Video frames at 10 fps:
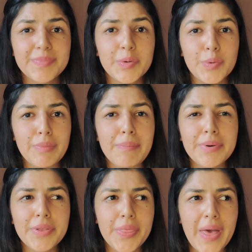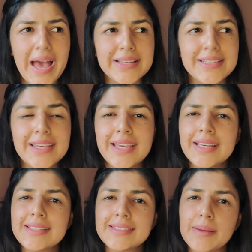remember that
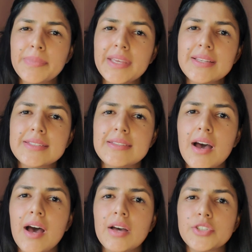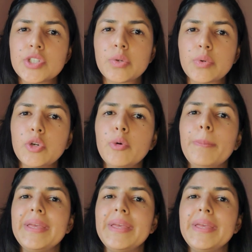something is not true